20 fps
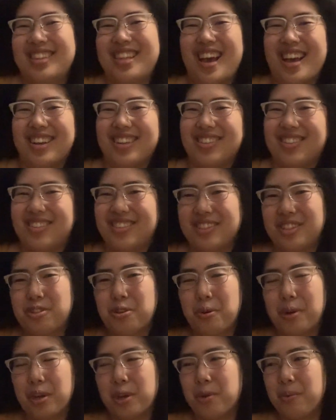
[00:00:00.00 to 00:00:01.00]
that it's it's
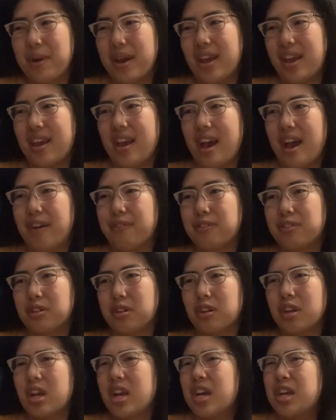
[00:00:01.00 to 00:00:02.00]
going away
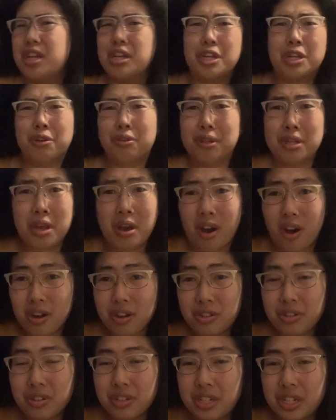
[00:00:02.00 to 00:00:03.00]
after nearly
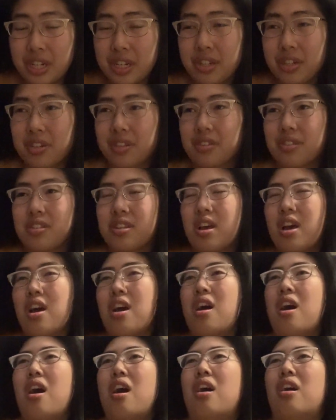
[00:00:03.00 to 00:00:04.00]
100 years
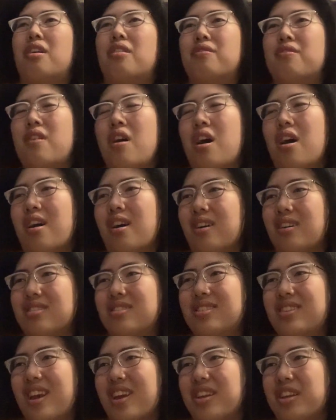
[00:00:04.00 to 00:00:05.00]
of uh,
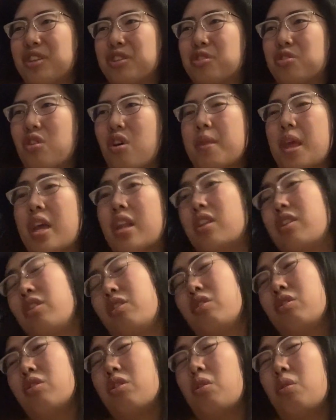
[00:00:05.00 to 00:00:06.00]
standing strong and
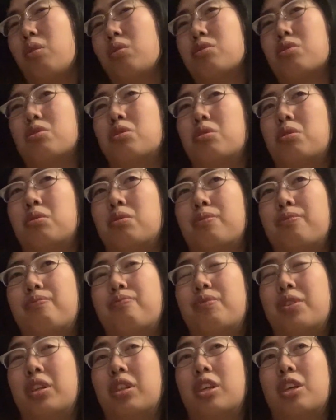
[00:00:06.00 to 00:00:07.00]
you know also
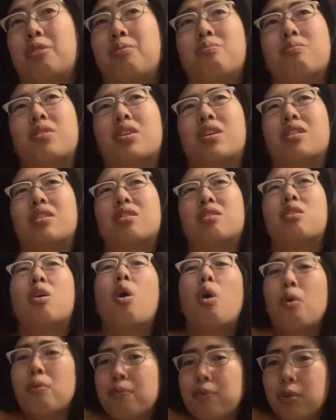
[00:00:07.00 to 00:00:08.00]
feeling
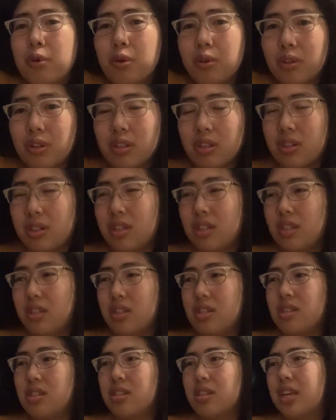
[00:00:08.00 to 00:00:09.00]
hopeful
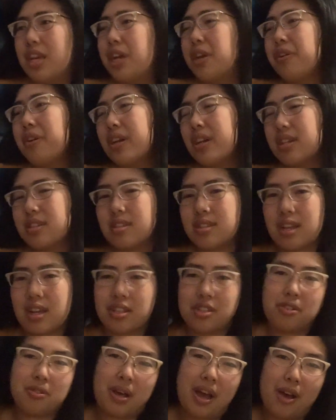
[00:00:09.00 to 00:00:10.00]
and curious
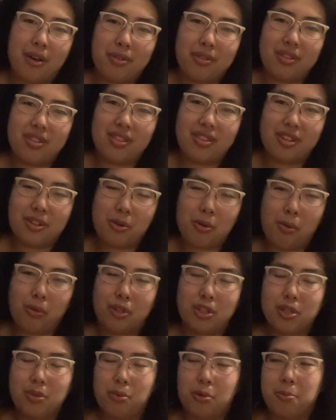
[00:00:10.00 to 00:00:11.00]
as to how the
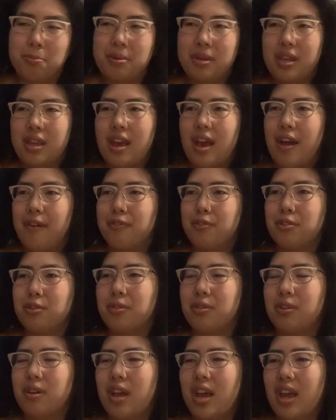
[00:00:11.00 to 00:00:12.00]
culture will be
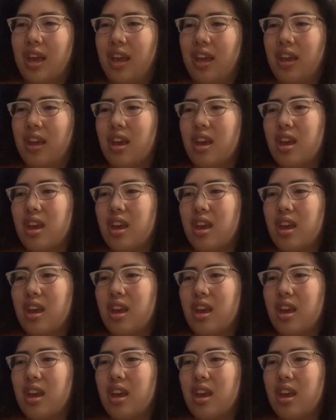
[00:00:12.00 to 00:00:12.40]
after a